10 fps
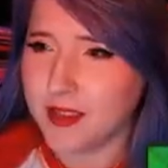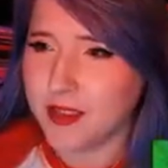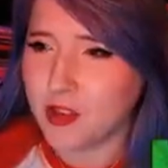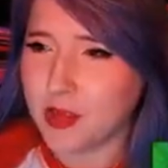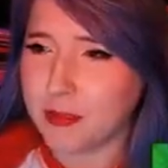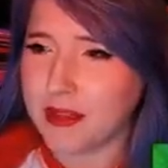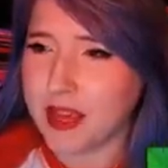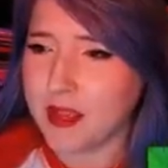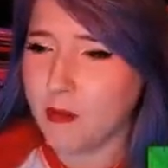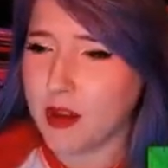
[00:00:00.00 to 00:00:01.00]
She's been
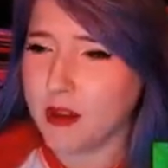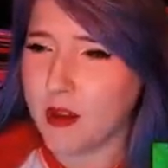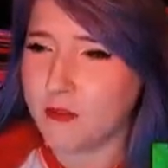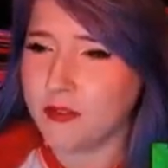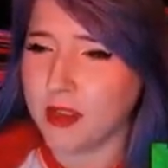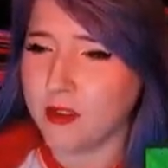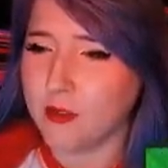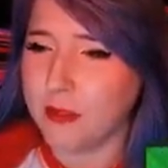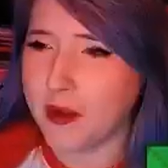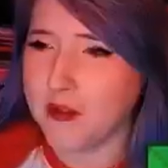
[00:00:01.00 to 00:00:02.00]
getting quite a lot of
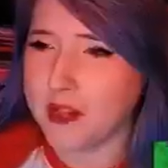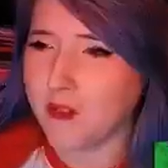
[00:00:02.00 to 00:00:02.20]
dingleberries